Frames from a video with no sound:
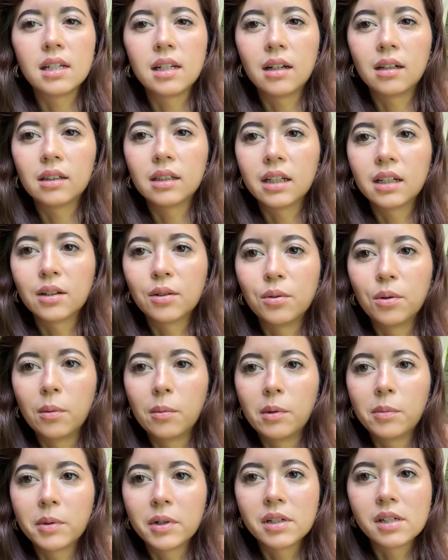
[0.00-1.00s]
here like a
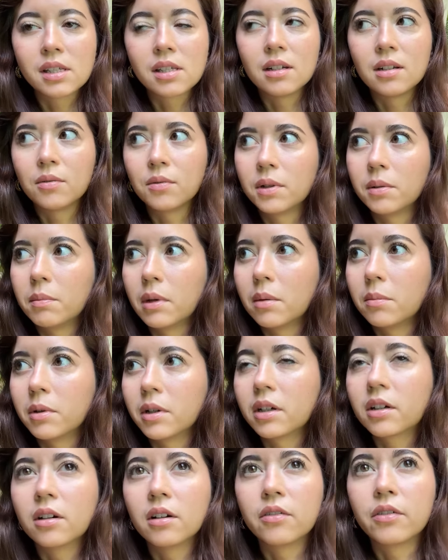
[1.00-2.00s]
normal person and read my
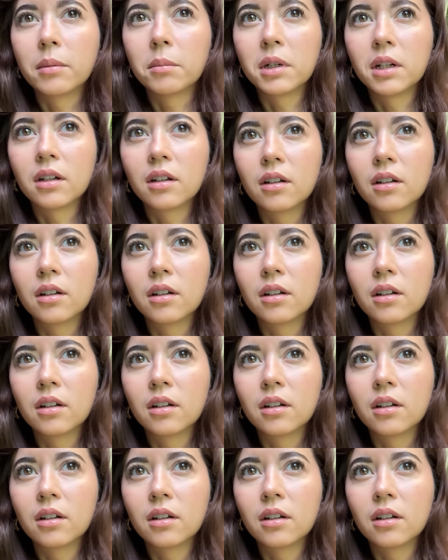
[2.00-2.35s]
book or if I'm gonna